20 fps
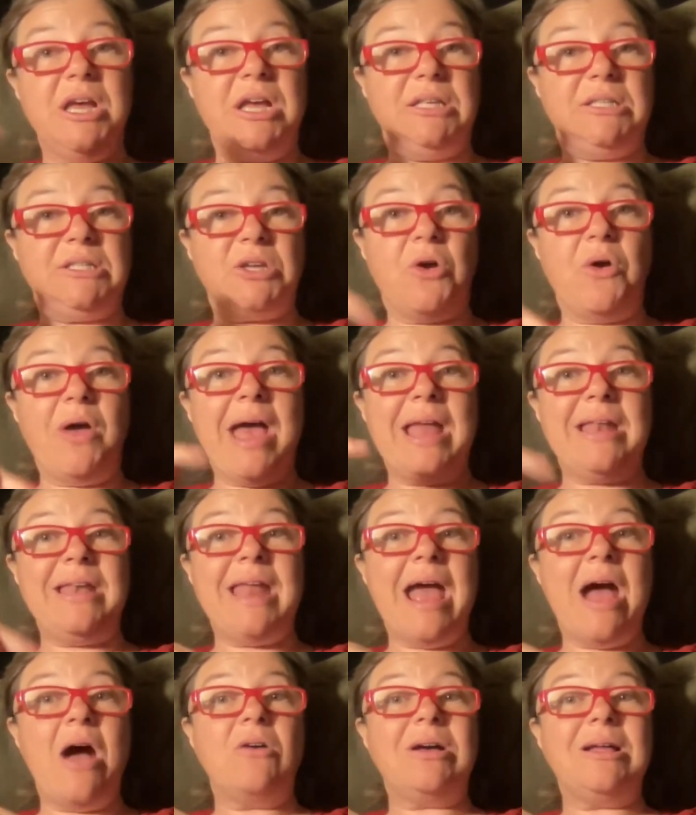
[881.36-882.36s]
So go ahead
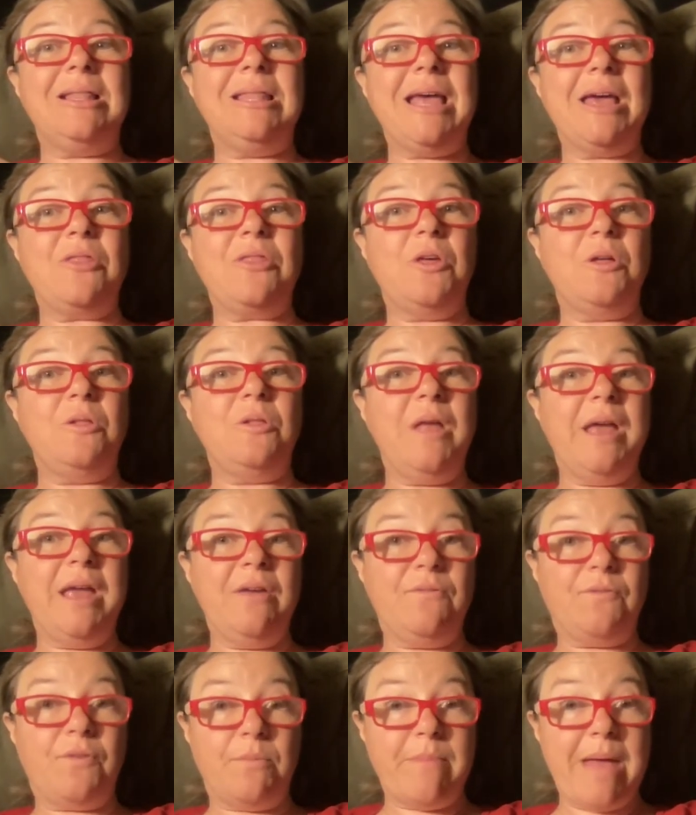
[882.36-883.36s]
now, click the
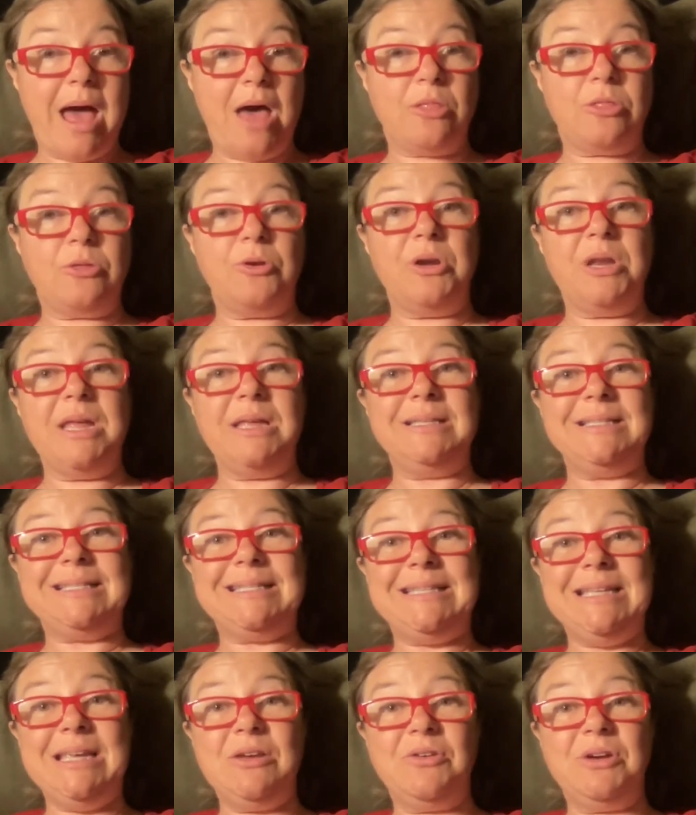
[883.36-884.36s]
link for Math Learning
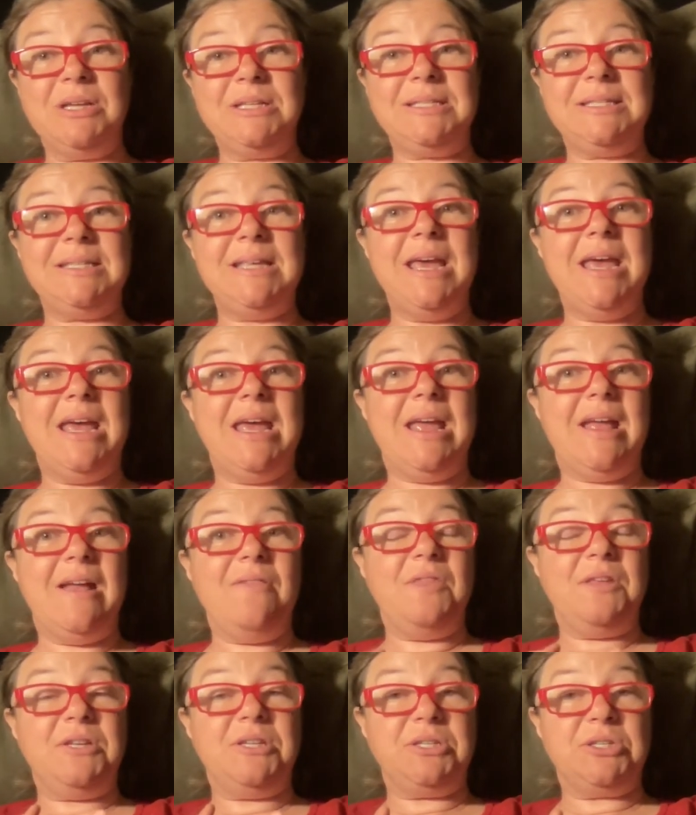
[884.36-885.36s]
Secrets
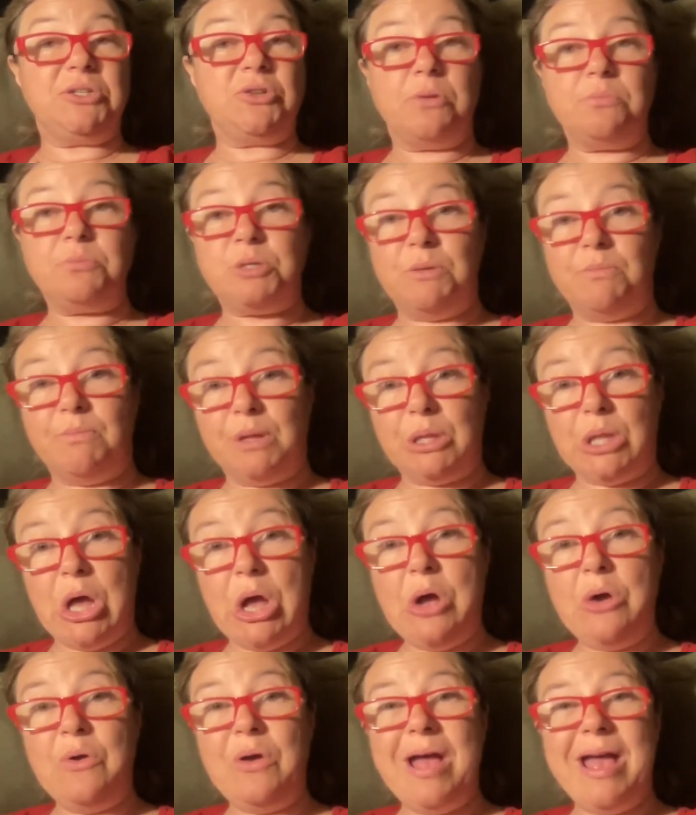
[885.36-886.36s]
in the description
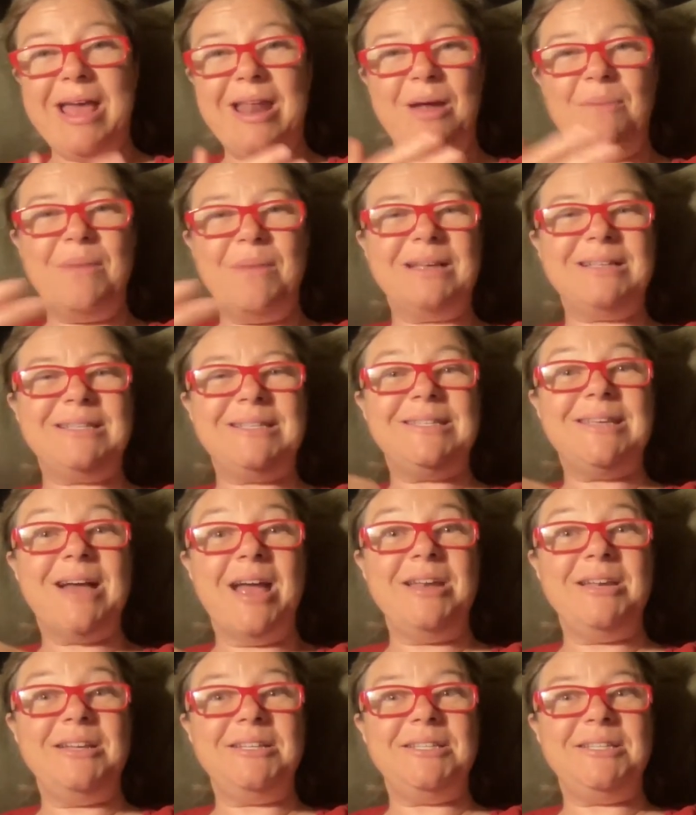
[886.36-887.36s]
below, and I'm
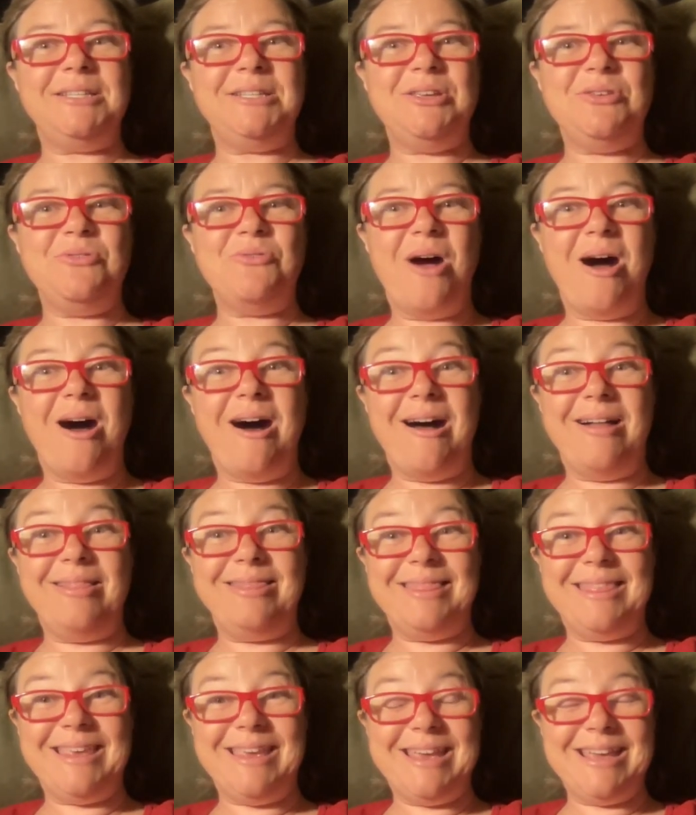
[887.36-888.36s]
excited to see you
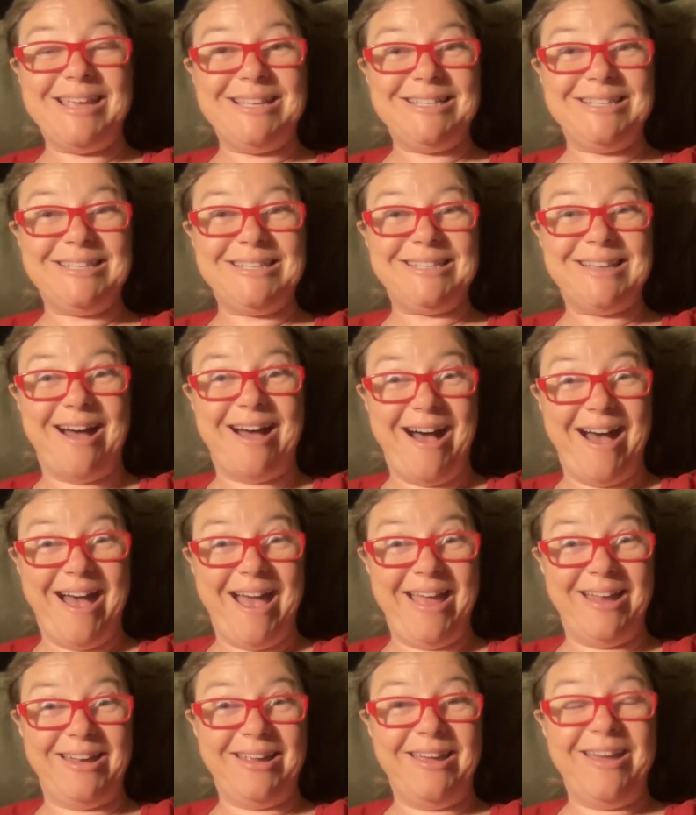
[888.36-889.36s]
on the
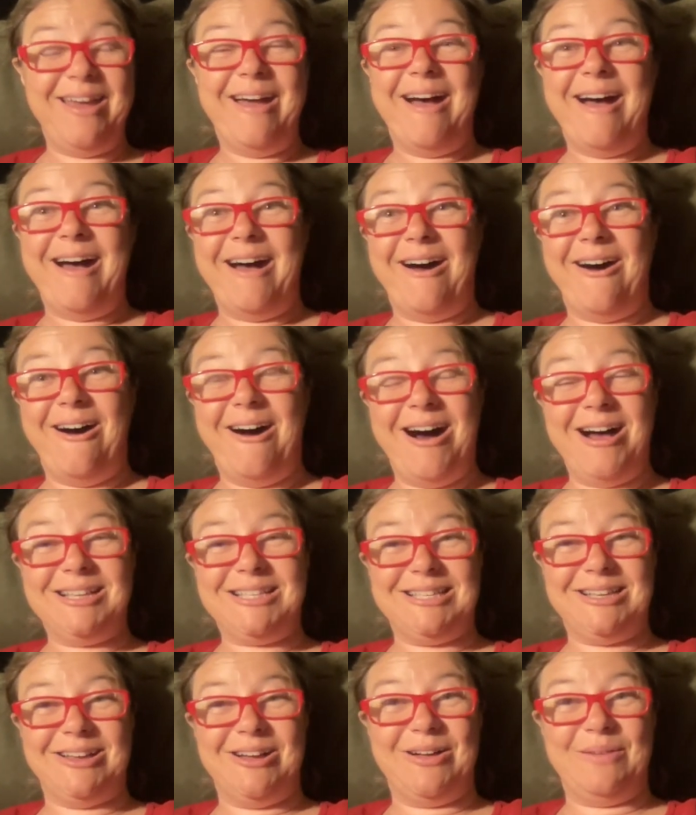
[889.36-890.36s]
inside.
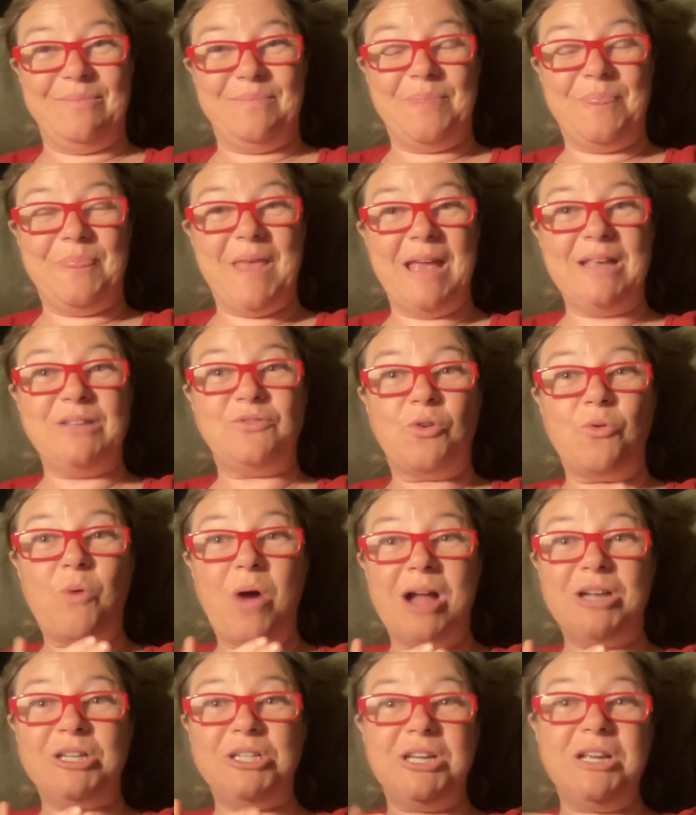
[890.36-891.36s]
Awesome. Thanks for
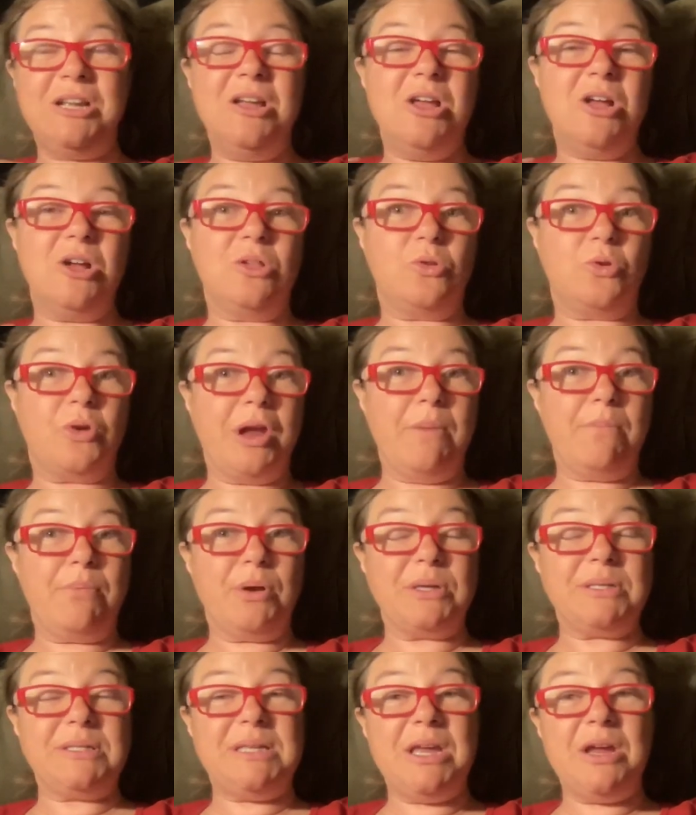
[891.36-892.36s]
watching. Gloria
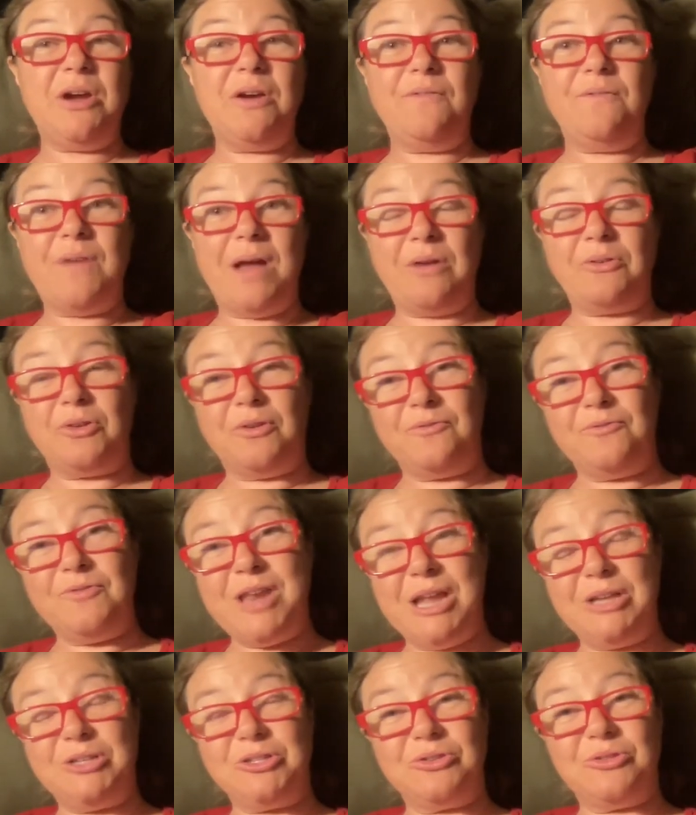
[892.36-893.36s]
Brooks here, founder of
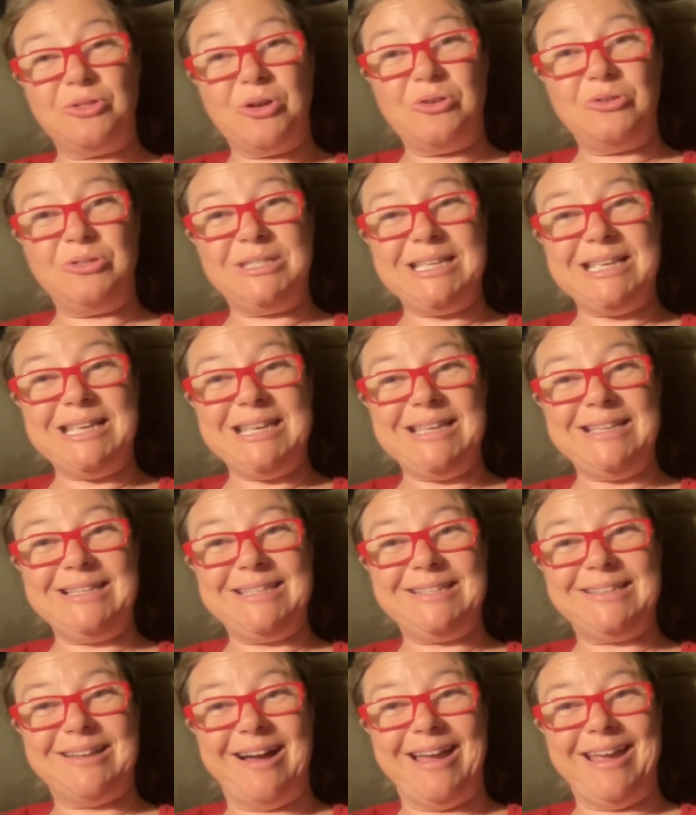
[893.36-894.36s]
NatureGlo's
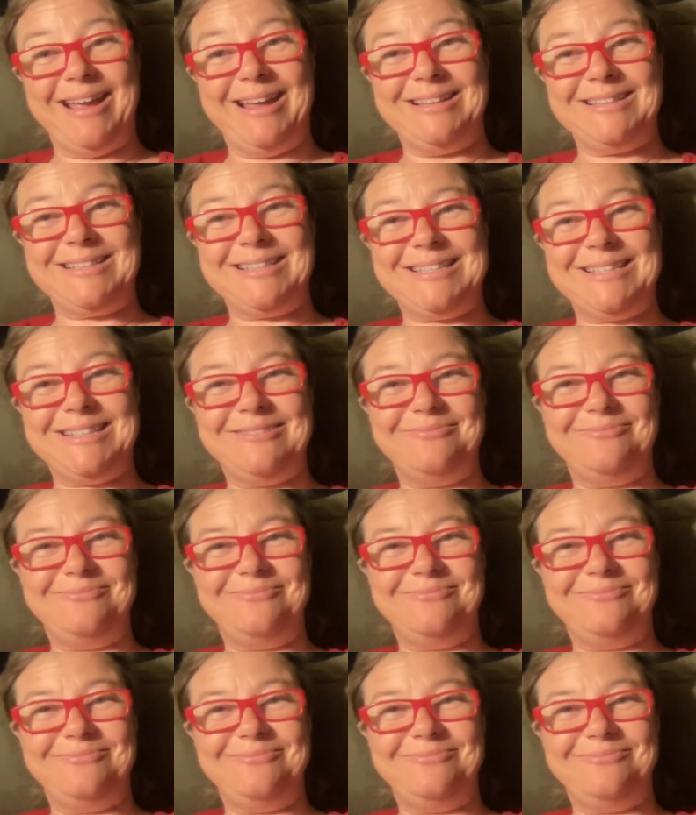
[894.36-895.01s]
eScience.